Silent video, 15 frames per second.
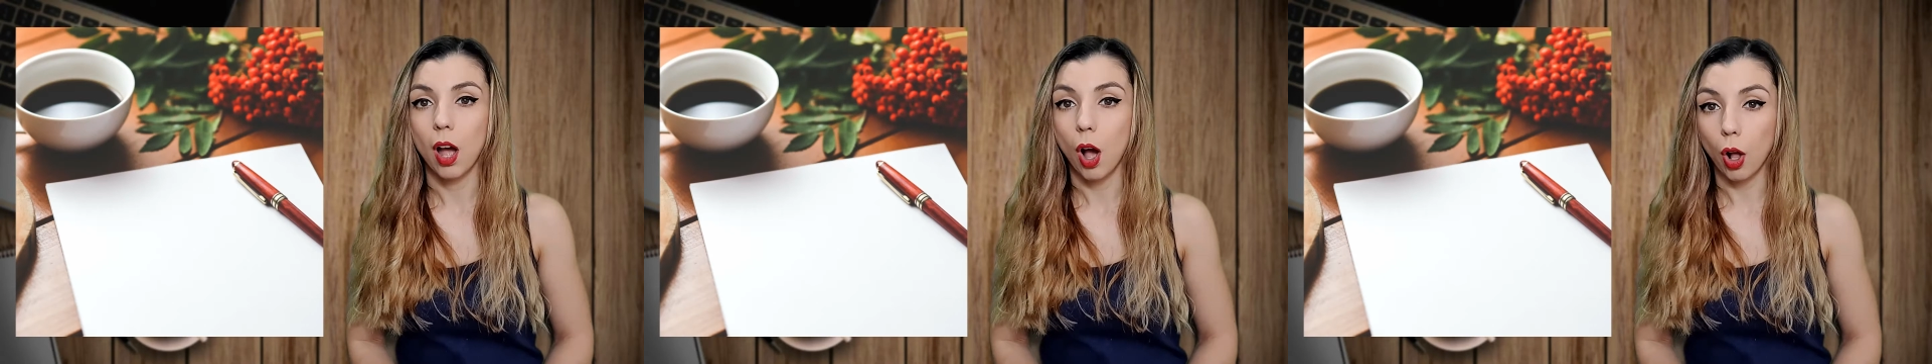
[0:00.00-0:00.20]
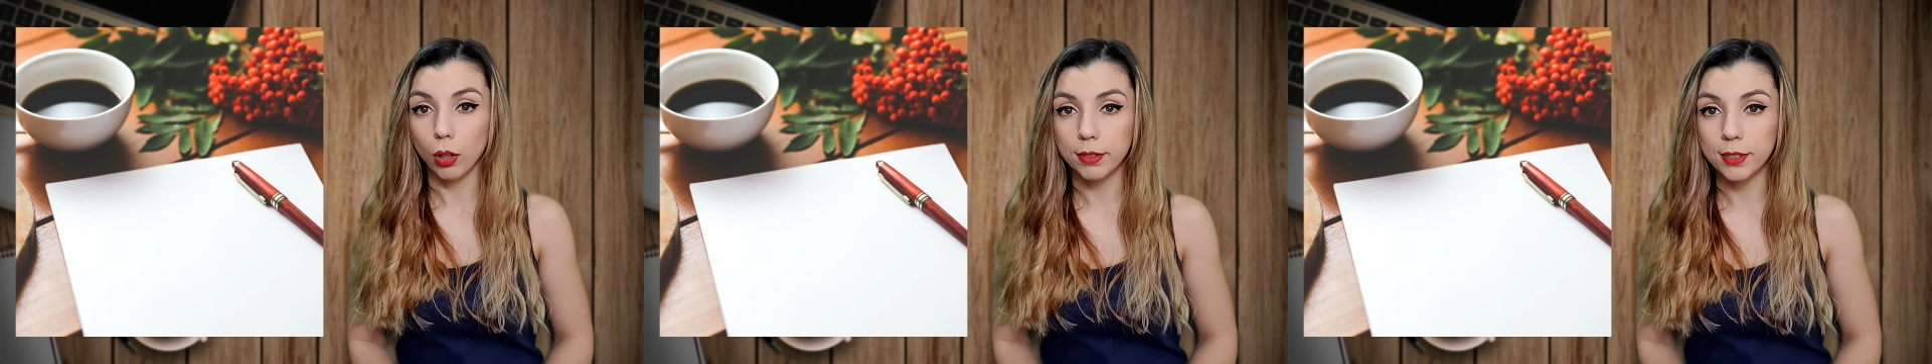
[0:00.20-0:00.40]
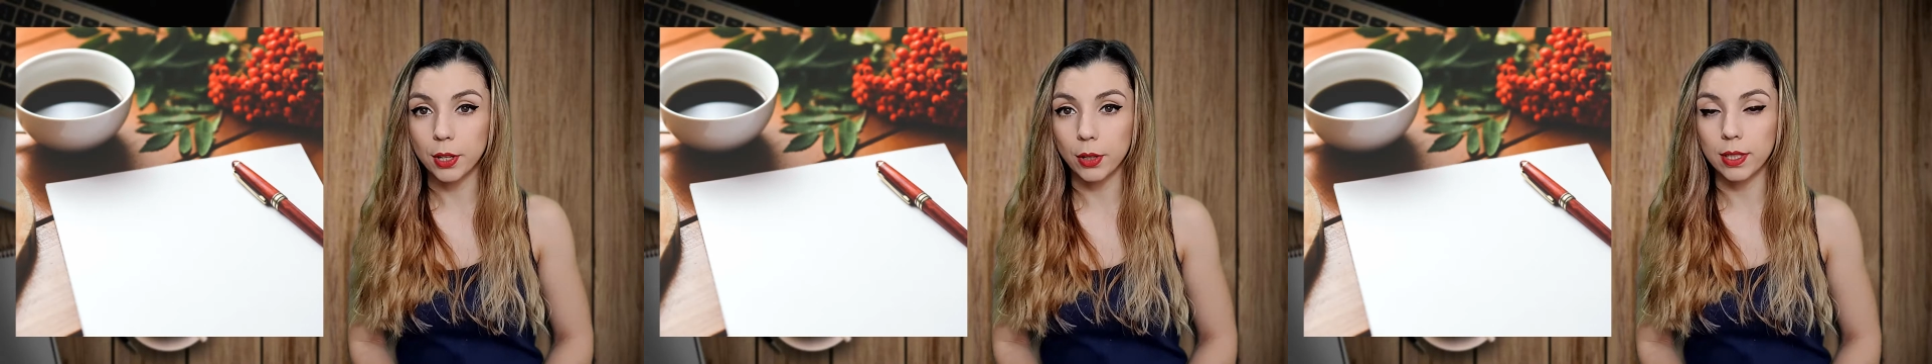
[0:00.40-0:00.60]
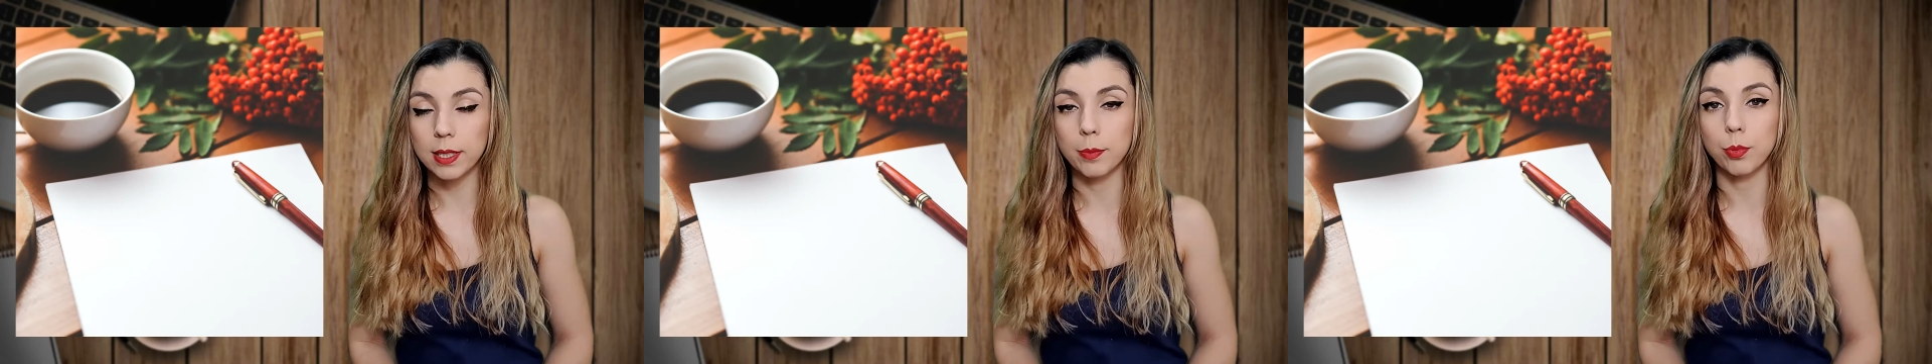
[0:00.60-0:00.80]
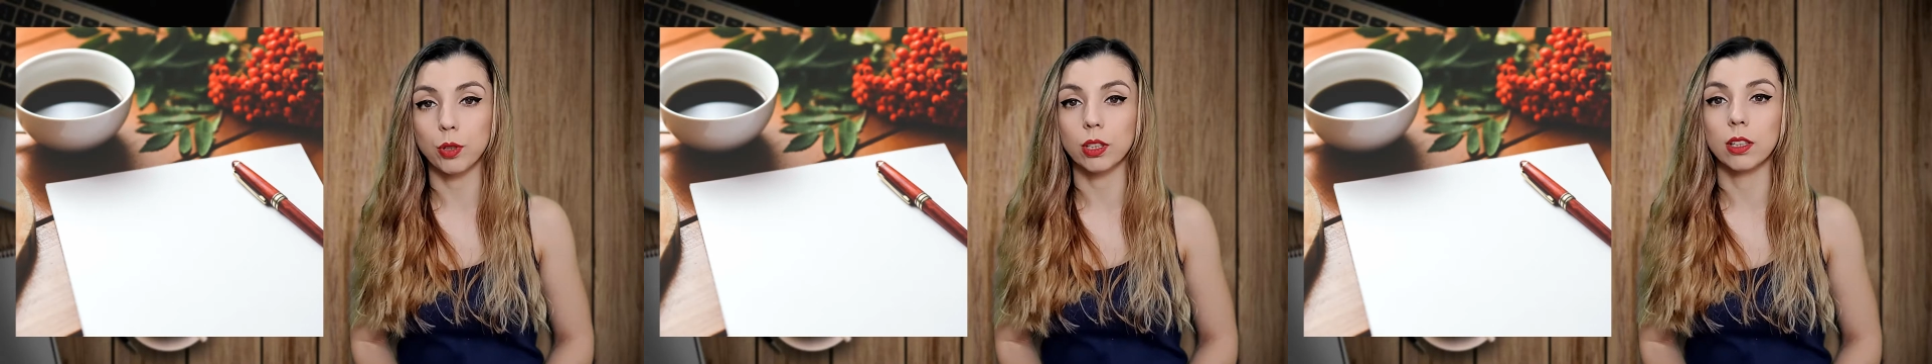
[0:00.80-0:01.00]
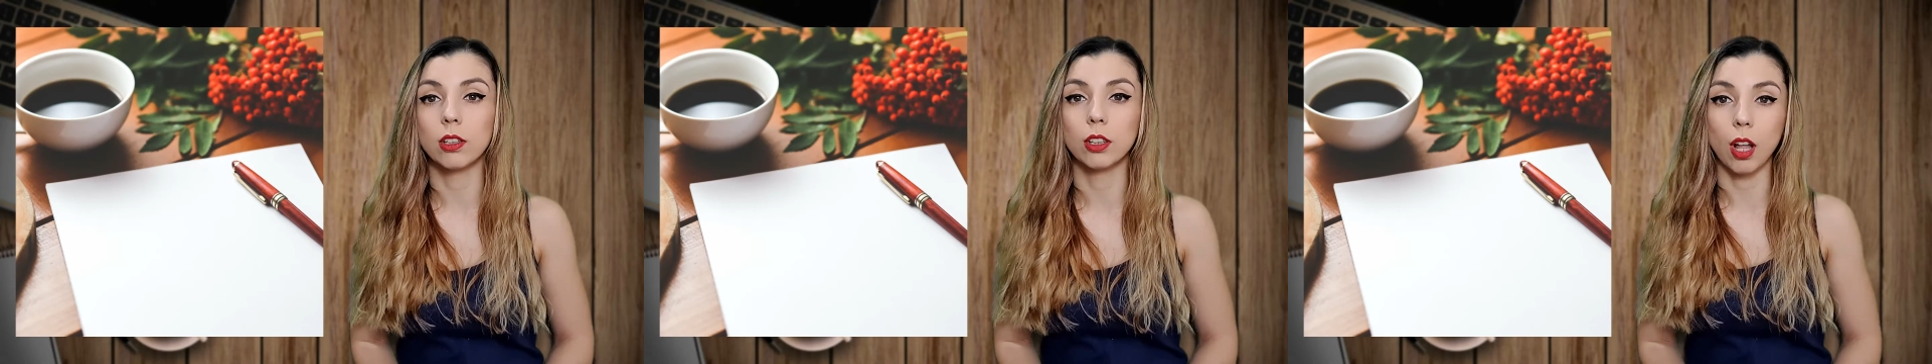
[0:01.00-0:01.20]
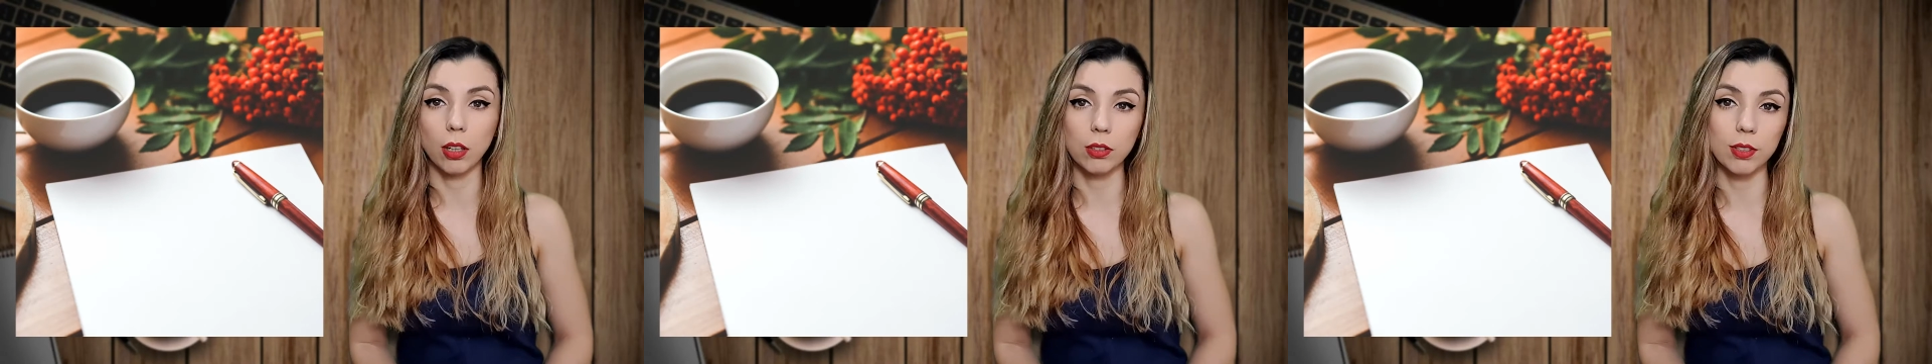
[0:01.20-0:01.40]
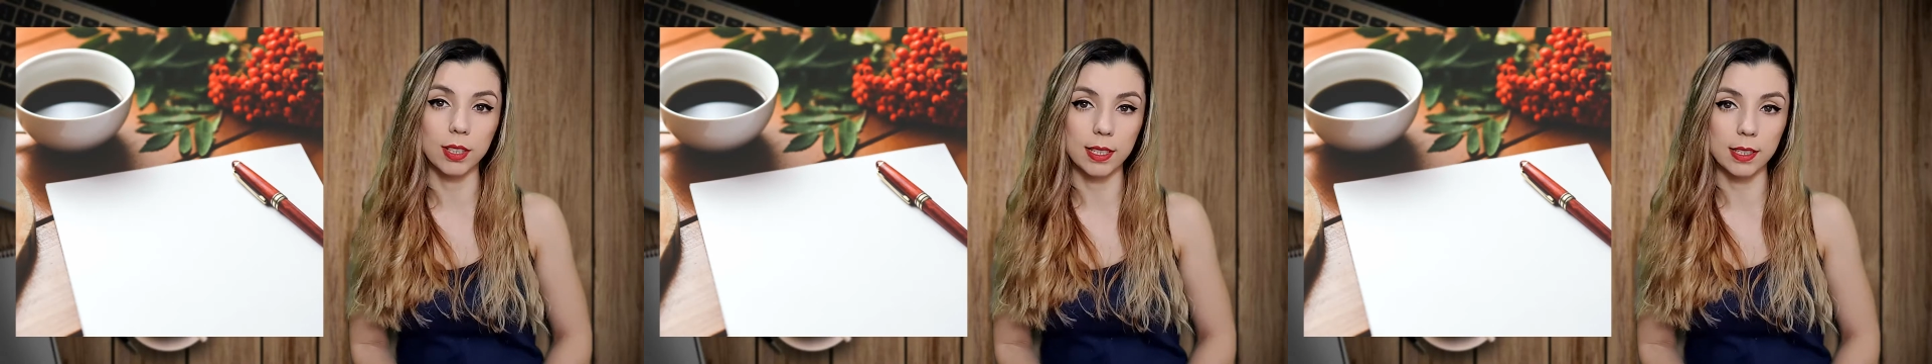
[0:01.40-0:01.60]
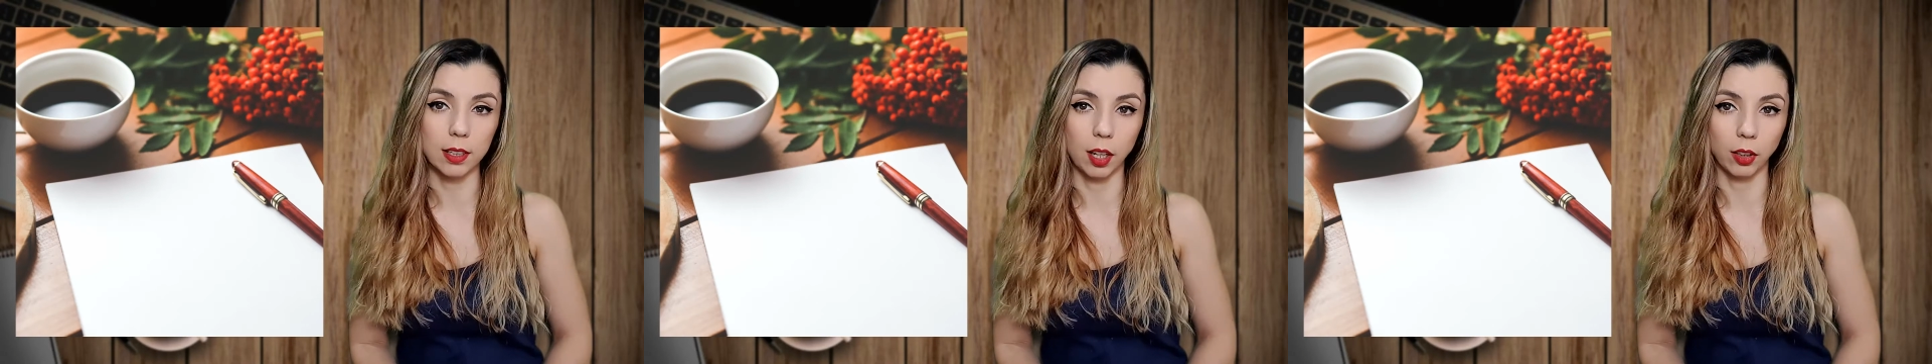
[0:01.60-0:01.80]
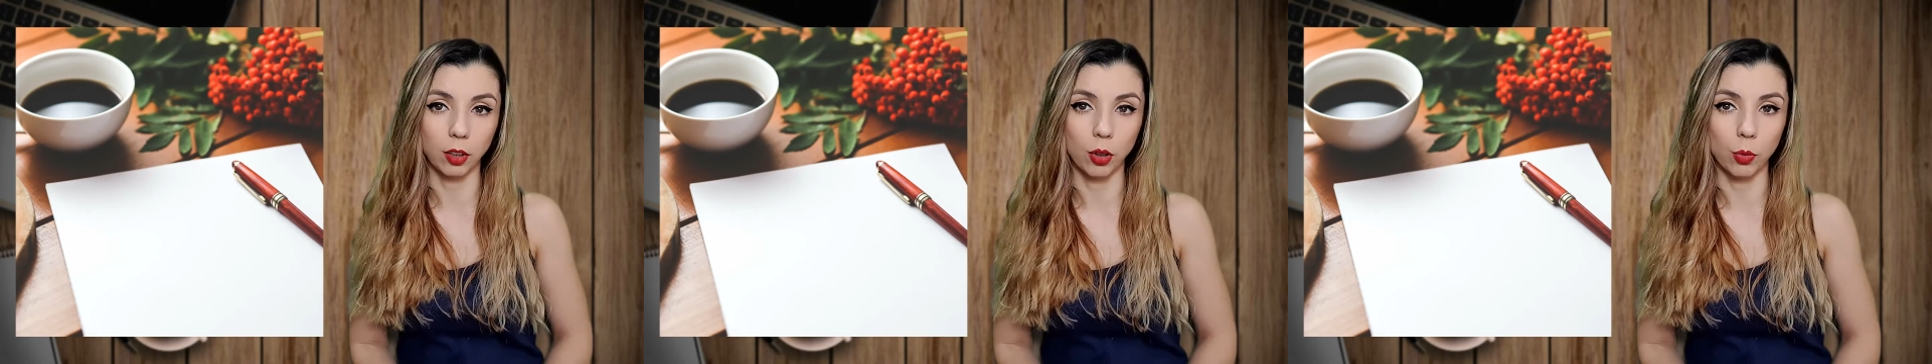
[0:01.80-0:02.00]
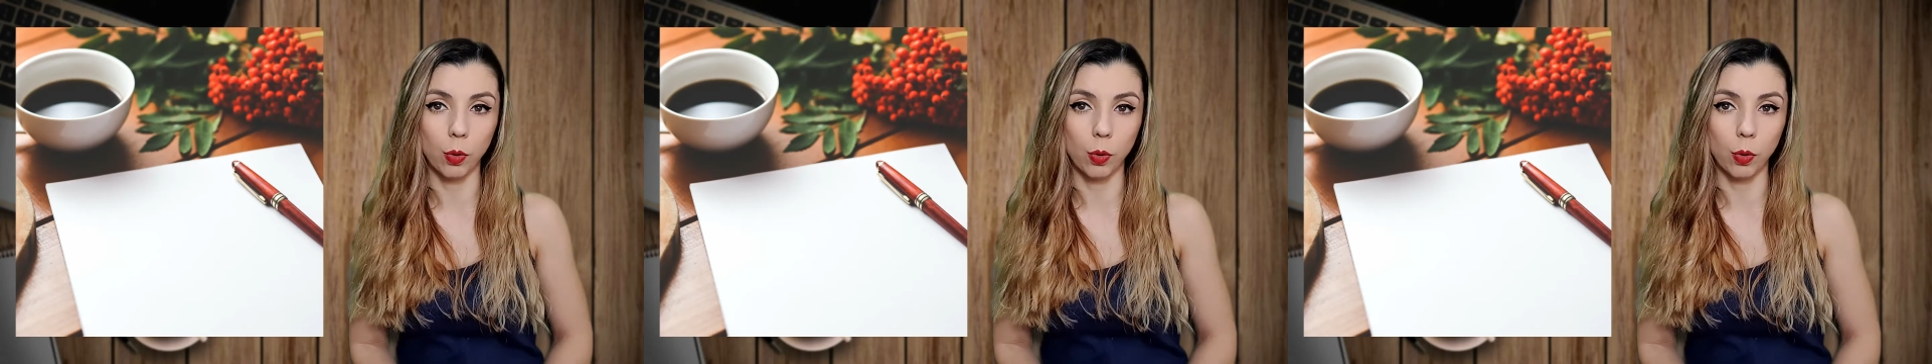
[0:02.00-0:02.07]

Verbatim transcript: Also, it's important not to disconnect your